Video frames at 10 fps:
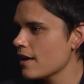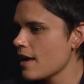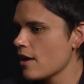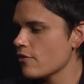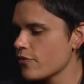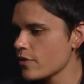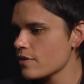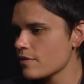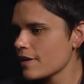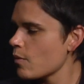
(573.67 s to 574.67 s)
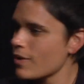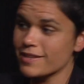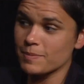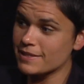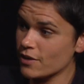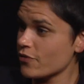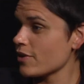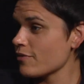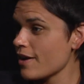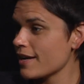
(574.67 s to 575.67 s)
at first I was like, I want it to be
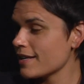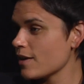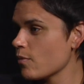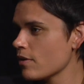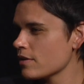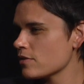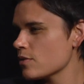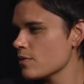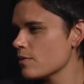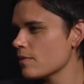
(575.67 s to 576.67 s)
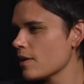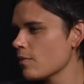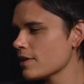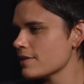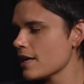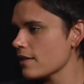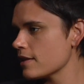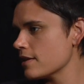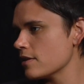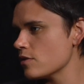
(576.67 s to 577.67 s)
different, right? I want to tell it
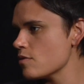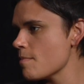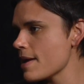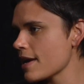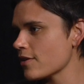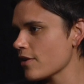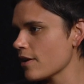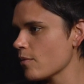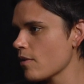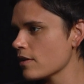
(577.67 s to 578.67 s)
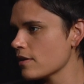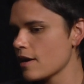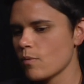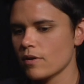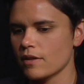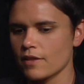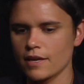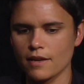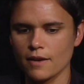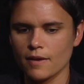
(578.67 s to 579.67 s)
in a new manner. I want
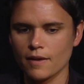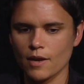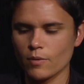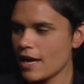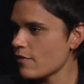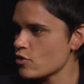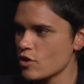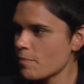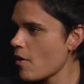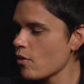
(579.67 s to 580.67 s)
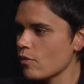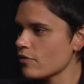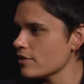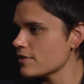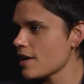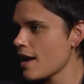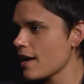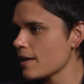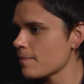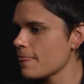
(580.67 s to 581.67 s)
to have it jump all over in
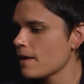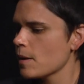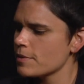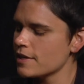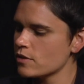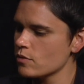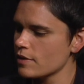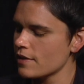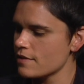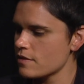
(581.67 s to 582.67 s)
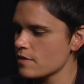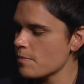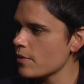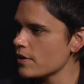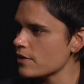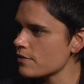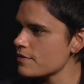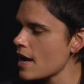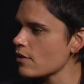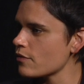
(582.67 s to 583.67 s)
time. But then you realize at some point you're
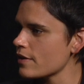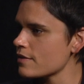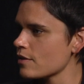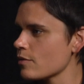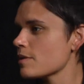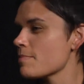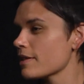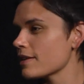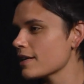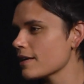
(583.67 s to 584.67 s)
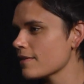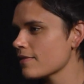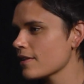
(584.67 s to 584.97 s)
sacrificing readability,